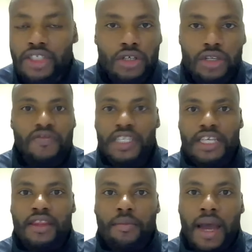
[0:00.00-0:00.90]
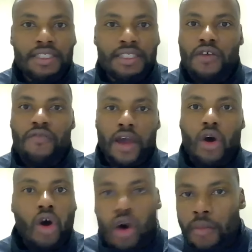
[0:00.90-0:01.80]
she could have just had the mindset of like
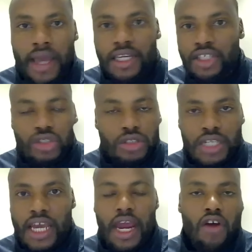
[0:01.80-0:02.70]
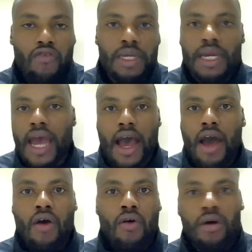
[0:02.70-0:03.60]
oh my kids should take care of me
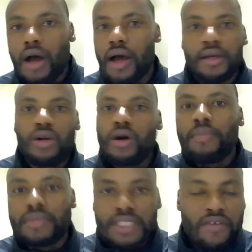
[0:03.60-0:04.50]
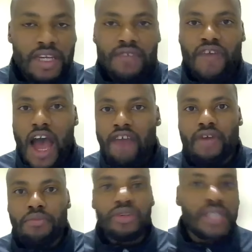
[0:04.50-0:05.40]
now uh, you know i'm 75
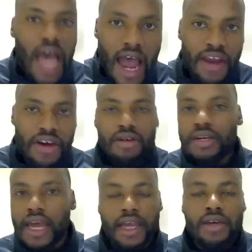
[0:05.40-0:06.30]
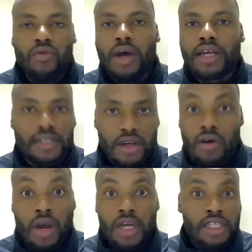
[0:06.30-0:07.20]
i'm retired like what you
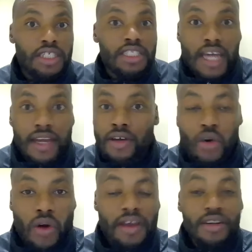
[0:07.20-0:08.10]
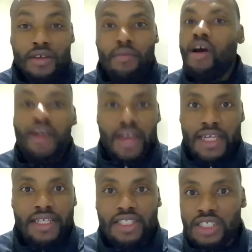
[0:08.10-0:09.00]
know she's like going into the
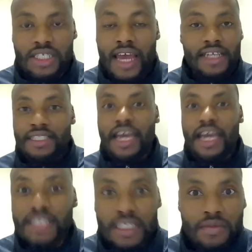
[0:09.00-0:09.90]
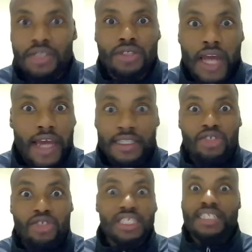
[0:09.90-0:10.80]
market she's like texting me to say like
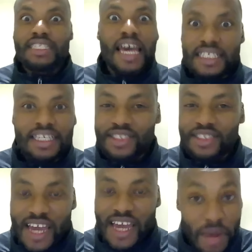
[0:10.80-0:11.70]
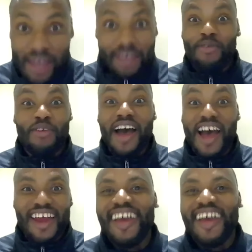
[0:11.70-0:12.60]
did you see tesla today i'm like
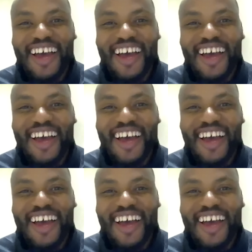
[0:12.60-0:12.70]
what